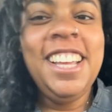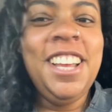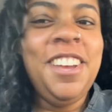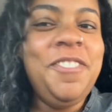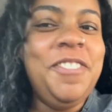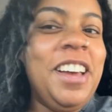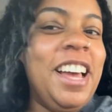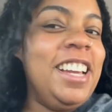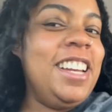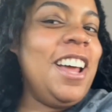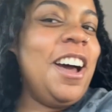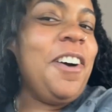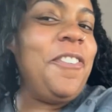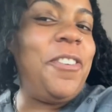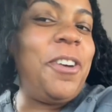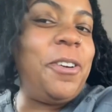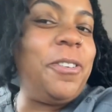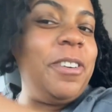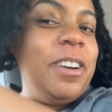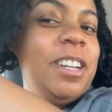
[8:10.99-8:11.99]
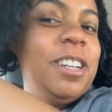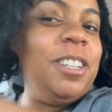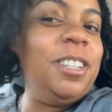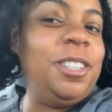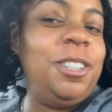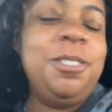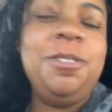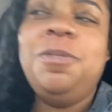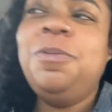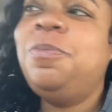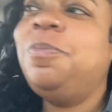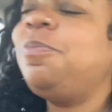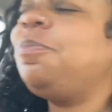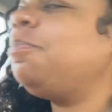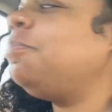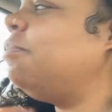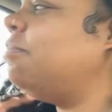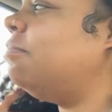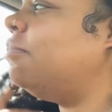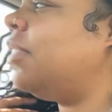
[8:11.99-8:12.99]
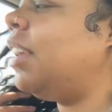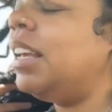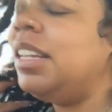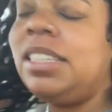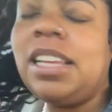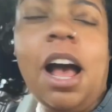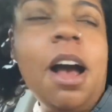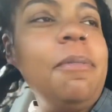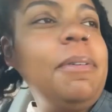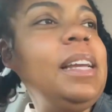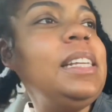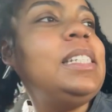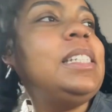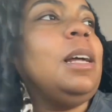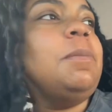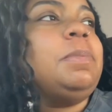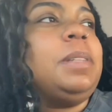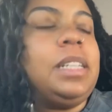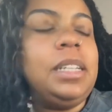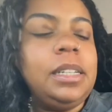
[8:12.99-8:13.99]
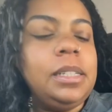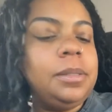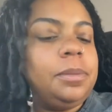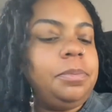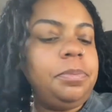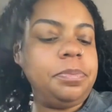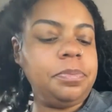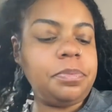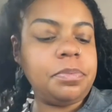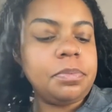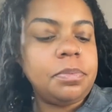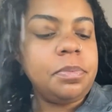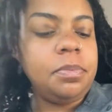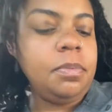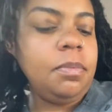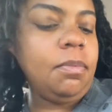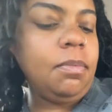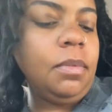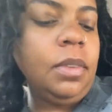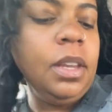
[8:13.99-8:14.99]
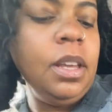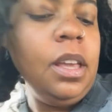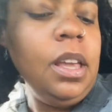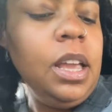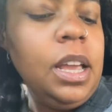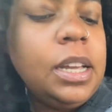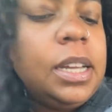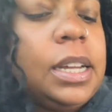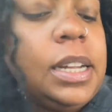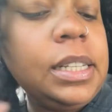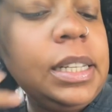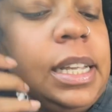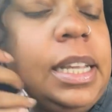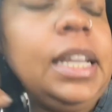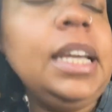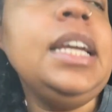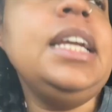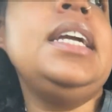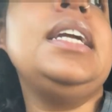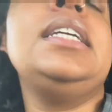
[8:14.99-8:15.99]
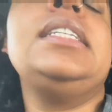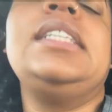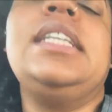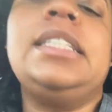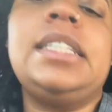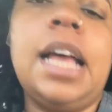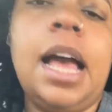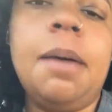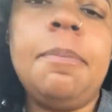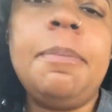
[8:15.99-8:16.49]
But no, for real, it's always something. Good thing is I'm